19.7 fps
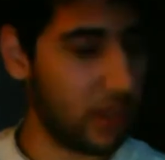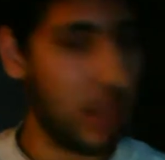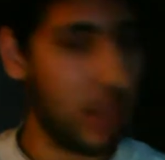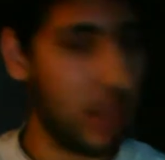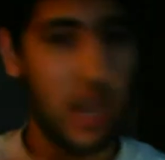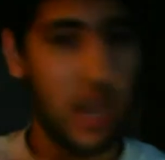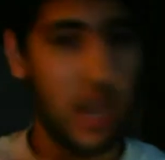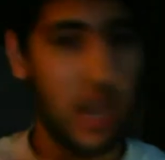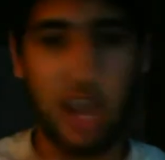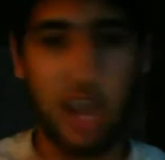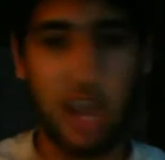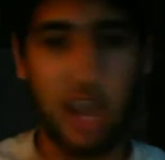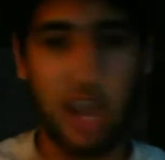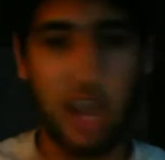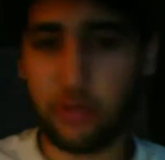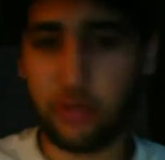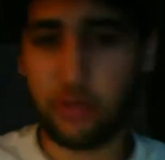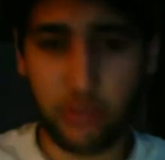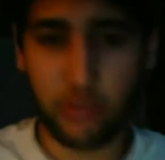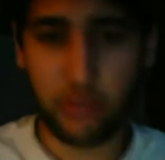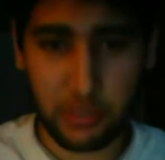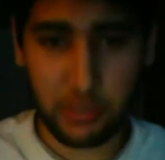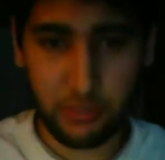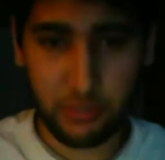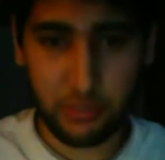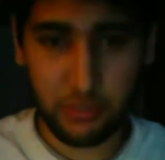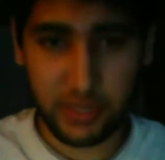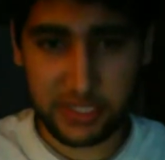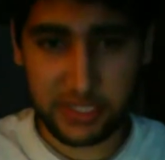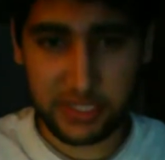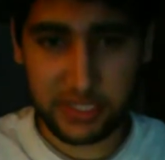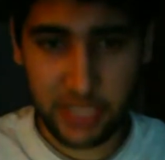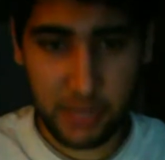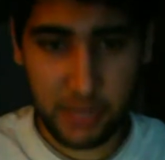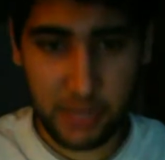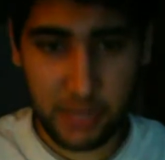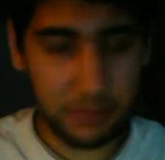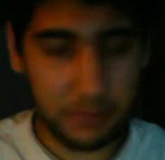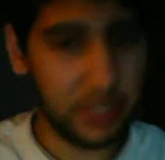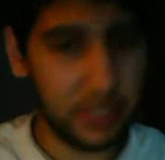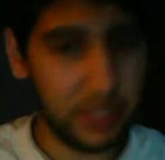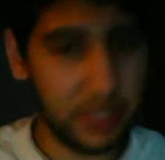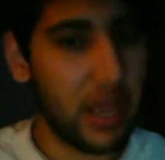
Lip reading: How do I do my steps?